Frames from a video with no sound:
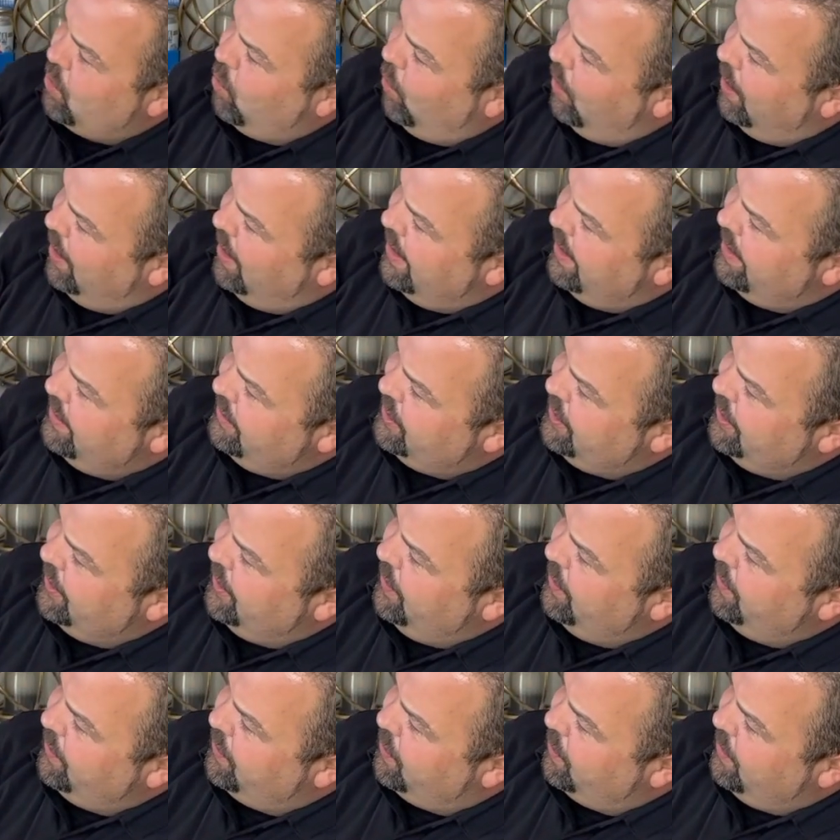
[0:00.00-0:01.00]
One,
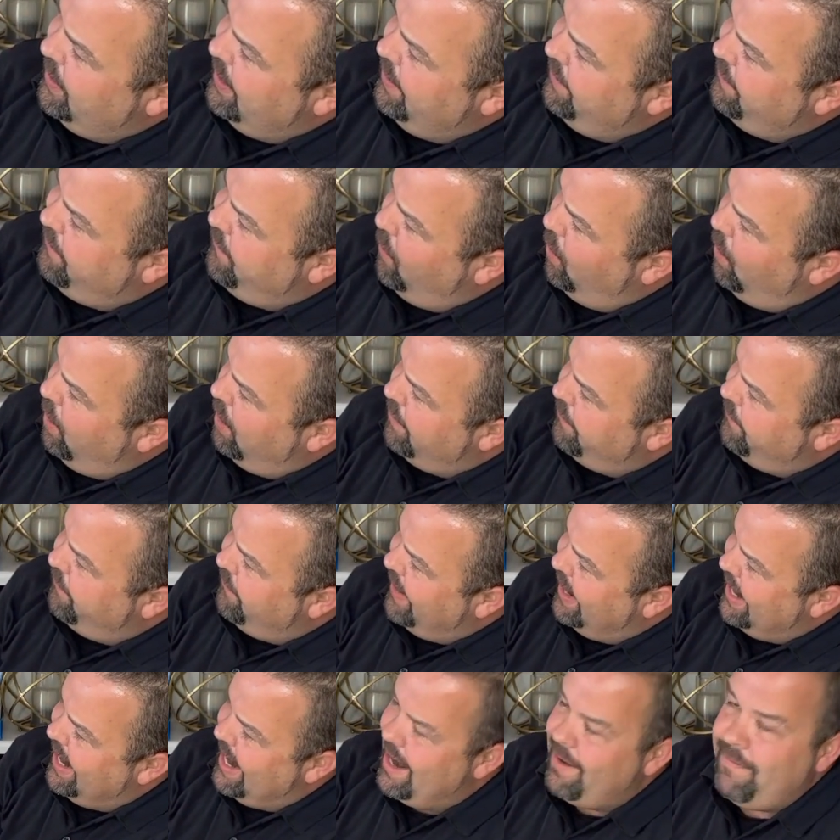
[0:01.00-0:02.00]
two, three, four,
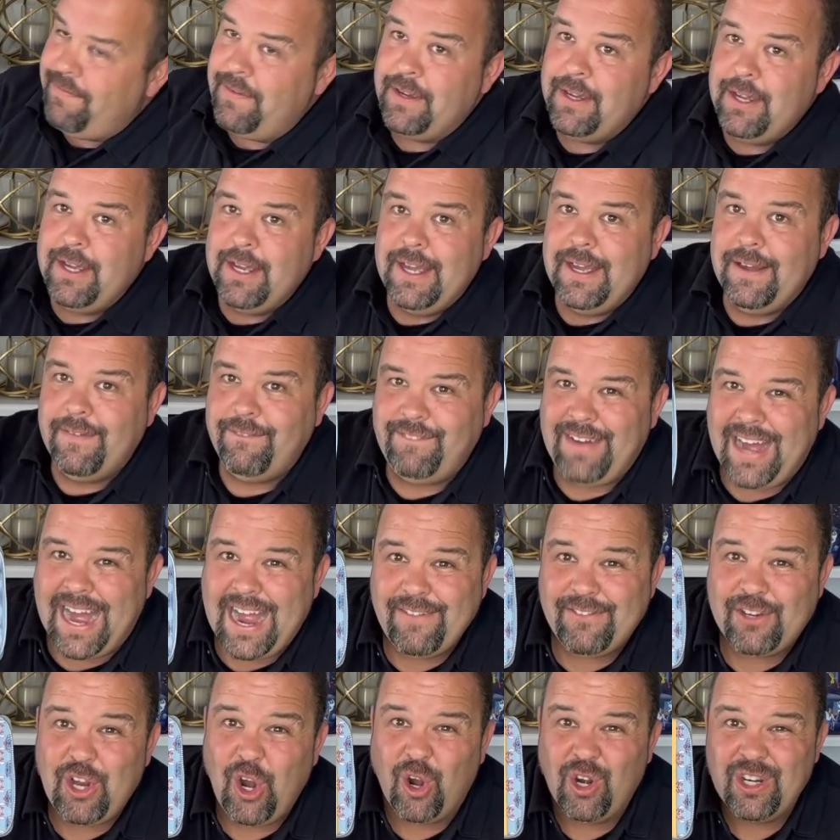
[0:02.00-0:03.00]
five,
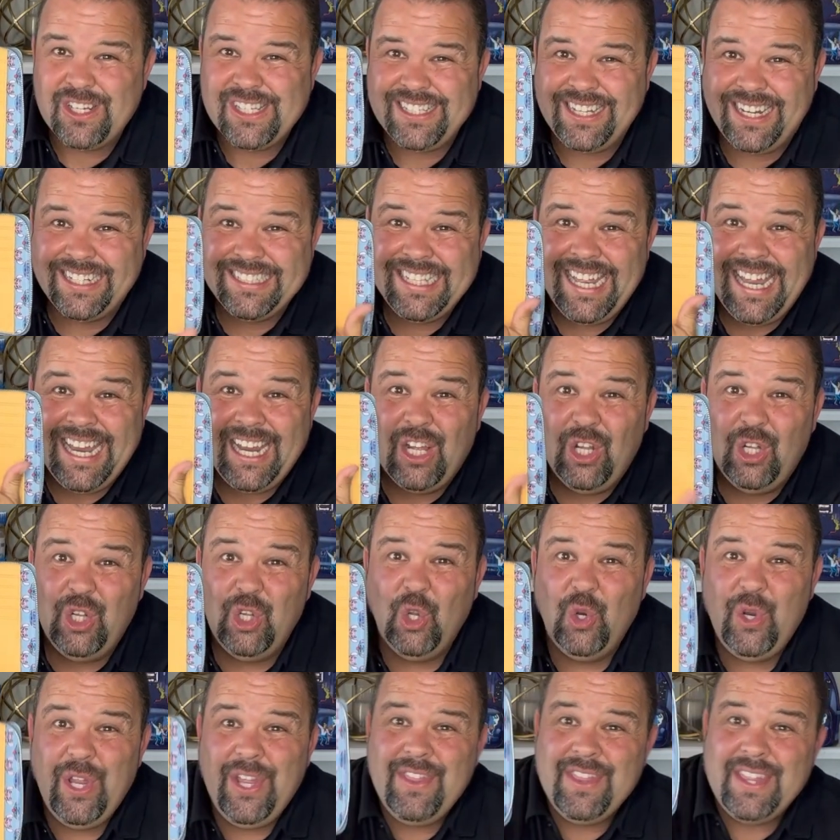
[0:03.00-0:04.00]
five card slots,
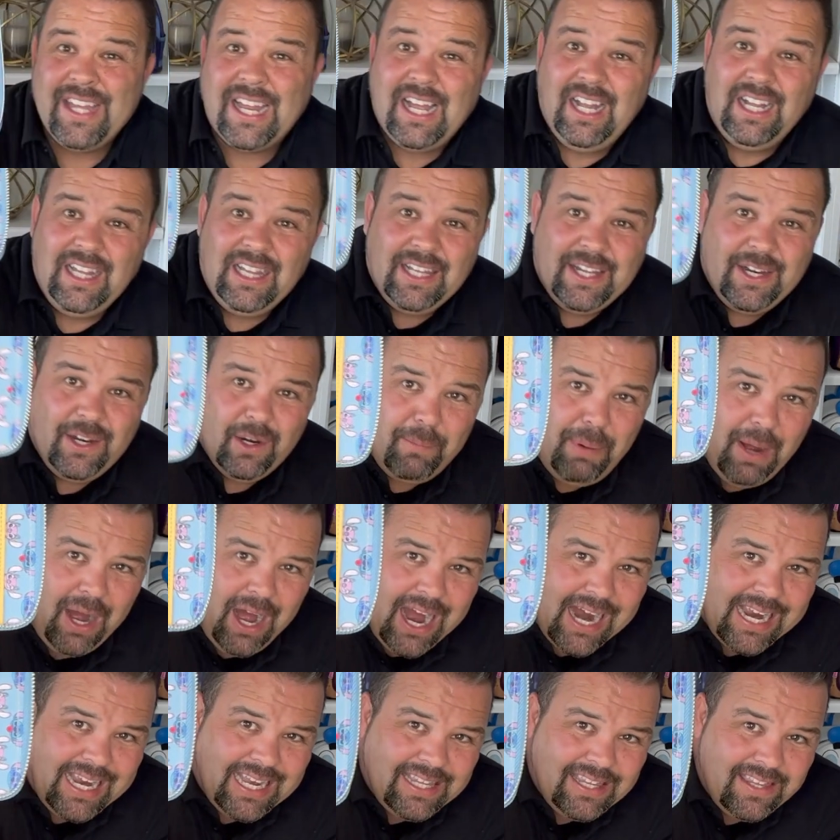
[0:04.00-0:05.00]
including the clear
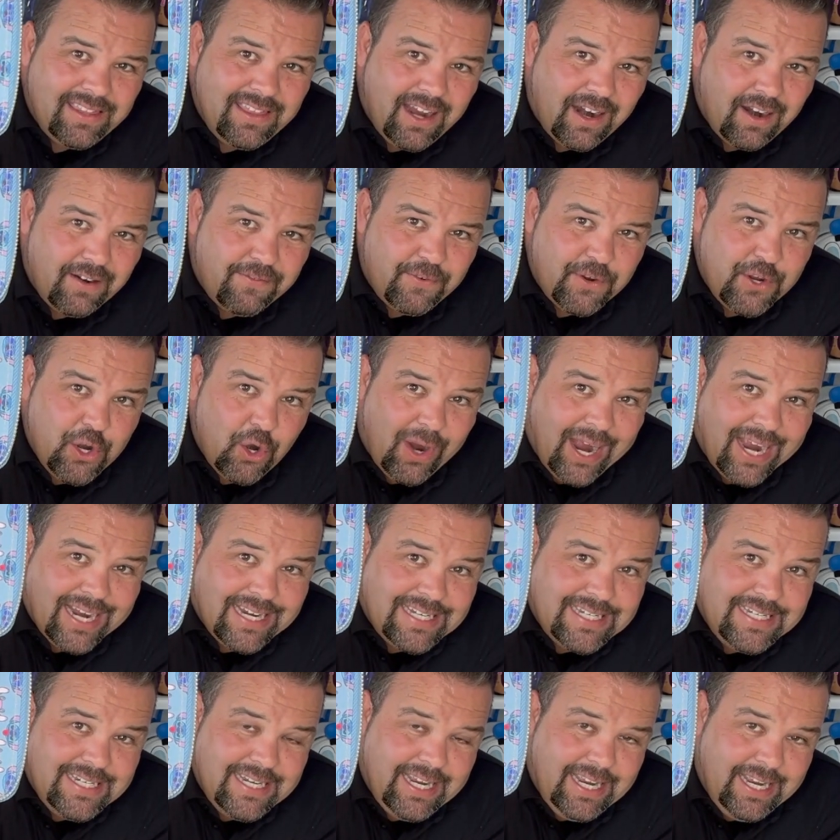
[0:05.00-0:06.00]
pocket there for your
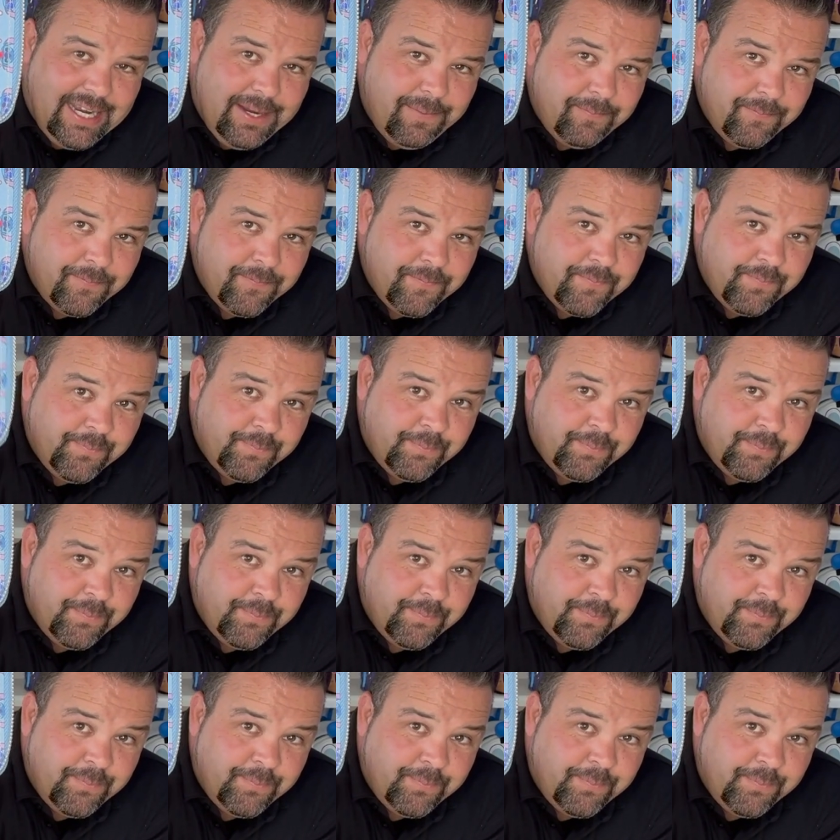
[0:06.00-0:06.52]
ID.